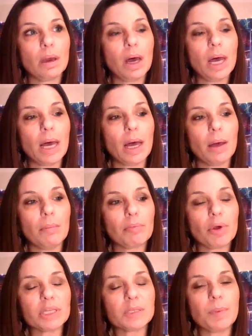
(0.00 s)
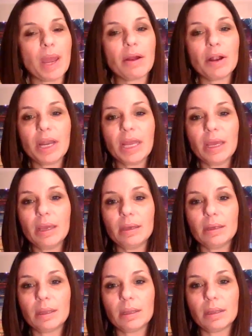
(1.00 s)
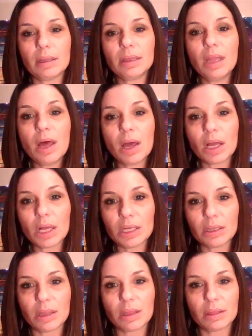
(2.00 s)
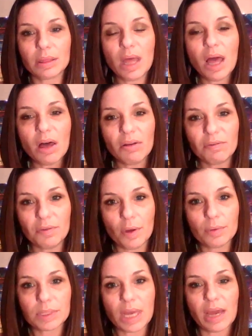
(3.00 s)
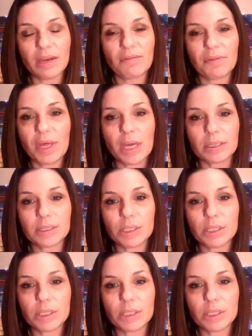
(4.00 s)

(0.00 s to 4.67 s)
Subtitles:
prosperity, luck, love, those kind of things.